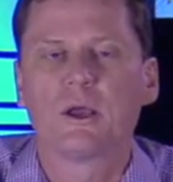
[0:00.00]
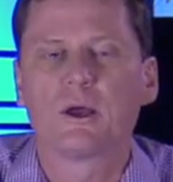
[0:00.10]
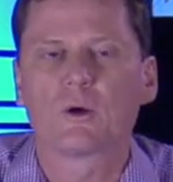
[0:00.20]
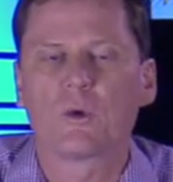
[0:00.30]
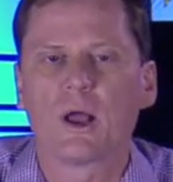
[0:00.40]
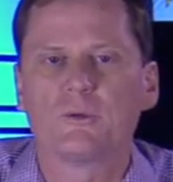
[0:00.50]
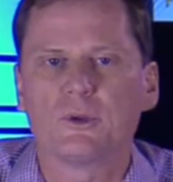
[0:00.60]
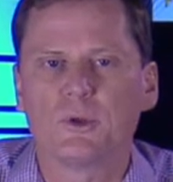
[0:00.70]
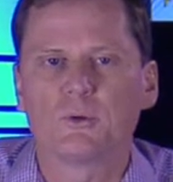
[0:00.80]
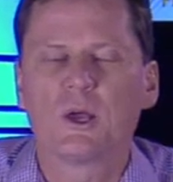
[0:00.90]
around
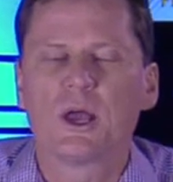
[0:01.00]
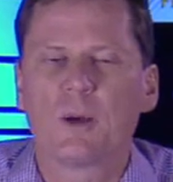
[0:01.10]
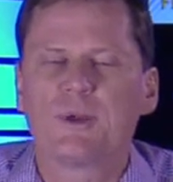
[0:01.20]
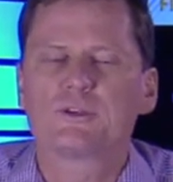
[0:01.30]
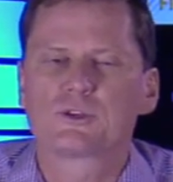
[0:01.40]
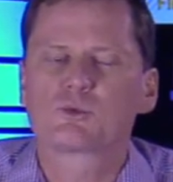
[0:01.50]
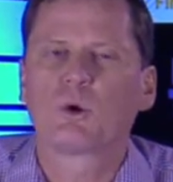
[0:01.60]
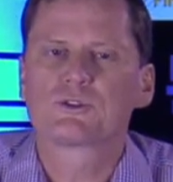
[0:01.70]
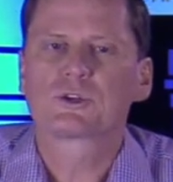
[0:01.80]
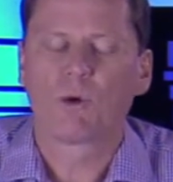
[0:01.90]
you I mean, just
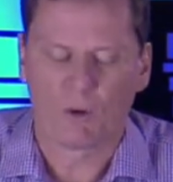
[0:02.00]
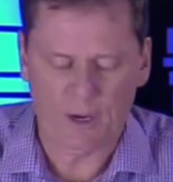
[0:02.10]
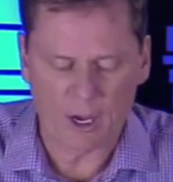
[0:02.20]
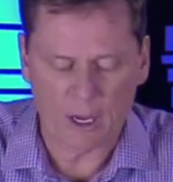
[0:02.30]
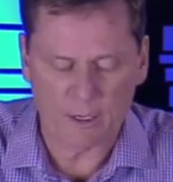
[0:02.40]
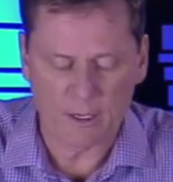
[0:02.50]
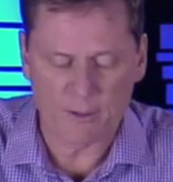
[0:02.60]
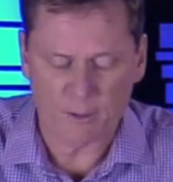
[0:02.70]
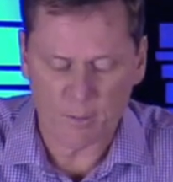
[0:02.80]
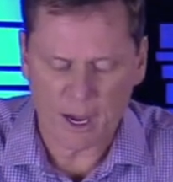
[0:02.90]
what's going on in
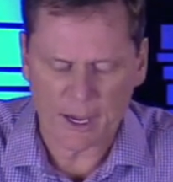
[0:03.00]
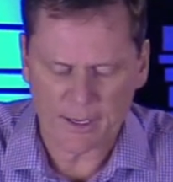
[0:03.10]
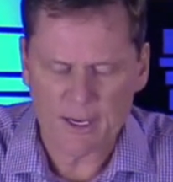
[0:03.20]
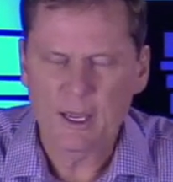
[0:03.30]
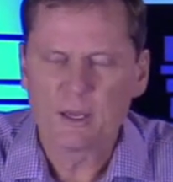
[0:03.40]
your mind.